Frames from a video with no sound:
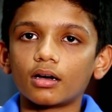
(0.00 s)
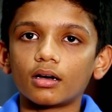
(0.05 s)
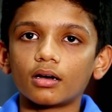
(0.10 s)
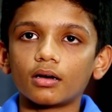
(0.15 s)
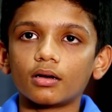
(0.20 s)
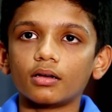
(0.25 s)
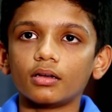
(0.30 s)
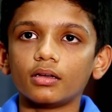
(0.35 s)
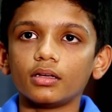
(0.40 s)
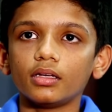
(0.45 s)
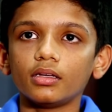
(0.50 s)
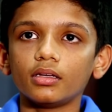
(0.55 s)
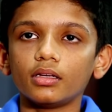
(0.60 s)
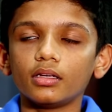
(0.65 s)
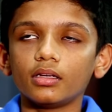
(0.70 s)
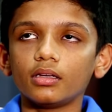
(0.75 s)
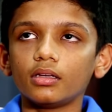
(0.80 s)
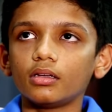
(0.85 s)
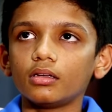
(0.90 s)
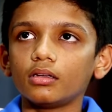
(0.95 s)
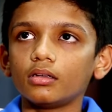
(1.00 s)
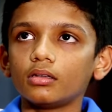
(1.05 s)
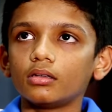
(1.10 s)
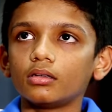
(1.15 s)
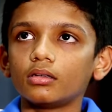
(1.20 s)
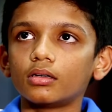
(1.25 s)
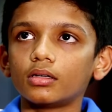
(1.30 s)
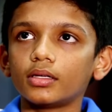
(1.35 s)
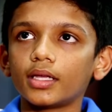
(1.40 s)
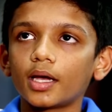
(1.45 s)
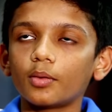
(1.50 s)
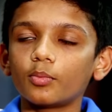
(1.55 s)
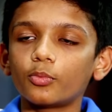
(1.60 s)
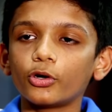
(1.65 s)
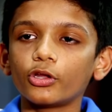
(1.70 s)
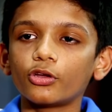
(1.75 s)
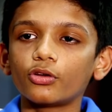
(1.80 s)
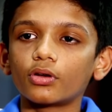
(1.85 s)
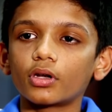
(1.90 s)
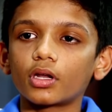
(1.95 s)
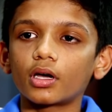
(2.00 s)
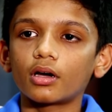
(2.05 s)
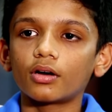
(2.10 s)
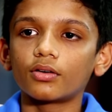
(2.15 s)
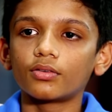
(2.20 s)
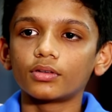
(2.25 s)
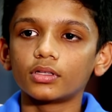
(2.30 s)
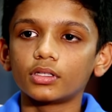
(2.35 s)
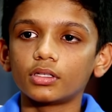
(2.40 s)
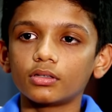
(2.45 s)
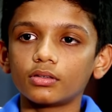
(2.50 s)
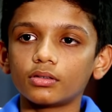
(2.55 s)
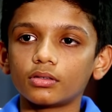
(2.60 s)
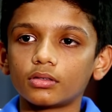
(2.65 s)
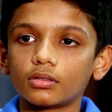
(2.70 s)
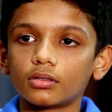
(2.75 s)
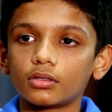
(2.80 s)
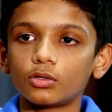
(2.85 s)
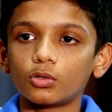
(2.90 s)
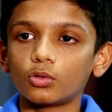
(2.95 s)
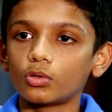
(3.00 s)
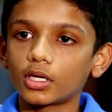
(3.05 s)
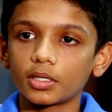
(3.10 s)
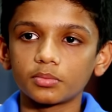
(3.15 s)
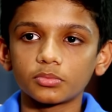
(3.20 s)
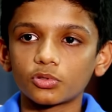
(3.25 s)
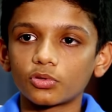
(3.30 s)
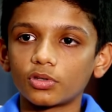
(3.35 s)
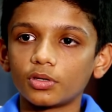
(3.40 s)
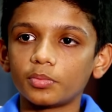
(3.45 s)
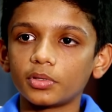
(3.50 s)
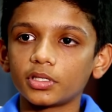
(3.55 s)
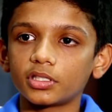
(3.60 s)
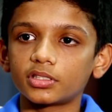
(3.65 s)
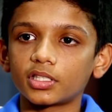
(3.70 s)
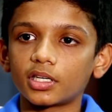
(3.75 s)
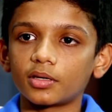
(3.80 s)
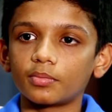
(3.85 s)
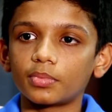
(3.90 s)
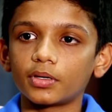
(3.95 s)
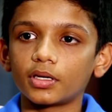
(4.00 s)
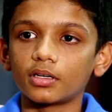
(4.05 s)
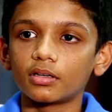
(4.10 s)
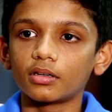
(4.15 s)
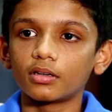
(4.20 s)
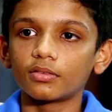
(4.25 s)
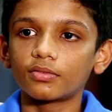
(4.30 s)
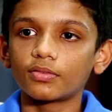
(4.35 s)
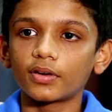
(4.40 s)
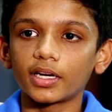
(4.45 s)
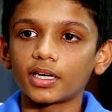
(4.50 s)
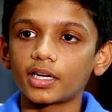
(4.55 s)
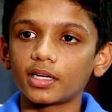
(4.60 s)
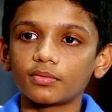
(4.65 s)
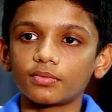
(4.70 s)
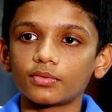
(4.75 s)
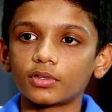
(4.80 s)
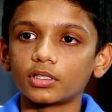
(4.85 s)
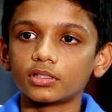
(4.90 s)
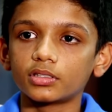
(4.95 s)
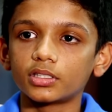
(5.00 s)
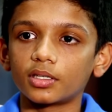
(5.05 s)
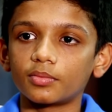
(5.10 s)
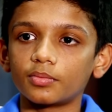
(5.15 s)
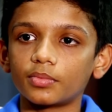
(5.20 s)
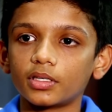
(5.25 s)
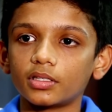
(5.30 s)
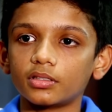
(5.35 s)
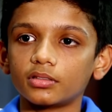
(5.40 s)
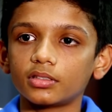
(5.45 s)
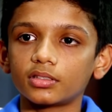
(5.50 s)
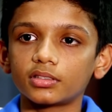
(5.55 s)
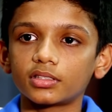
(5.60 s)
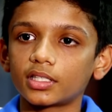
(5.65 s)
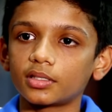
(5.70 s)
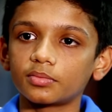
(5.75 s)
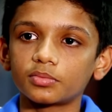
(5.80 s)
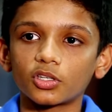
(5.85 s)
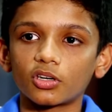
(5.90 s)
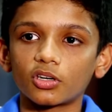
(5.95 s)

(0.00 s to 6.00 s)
like him because he is a two-time Olympic champion, five-time world champion and six-time All-England